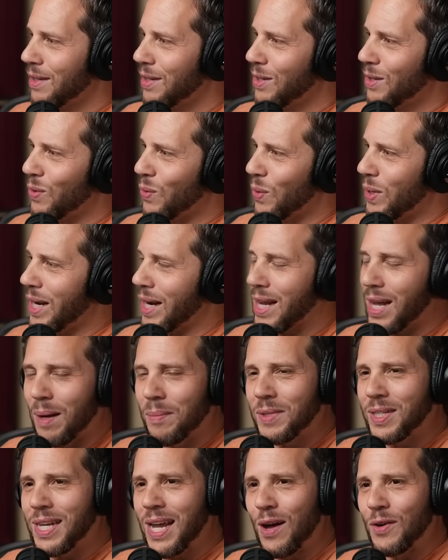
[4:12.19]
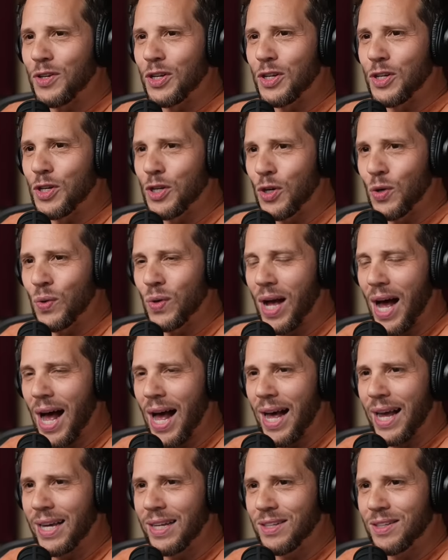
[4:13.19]
Mm-hmm. When it comes down to two
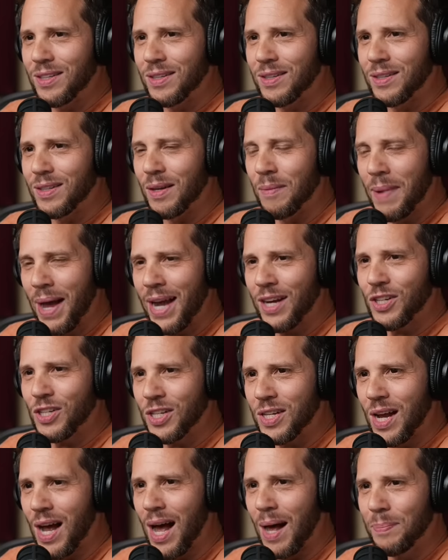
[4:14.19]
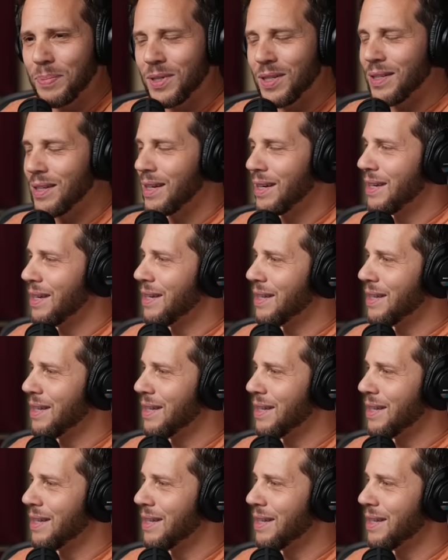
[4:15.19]
guys, the match stops.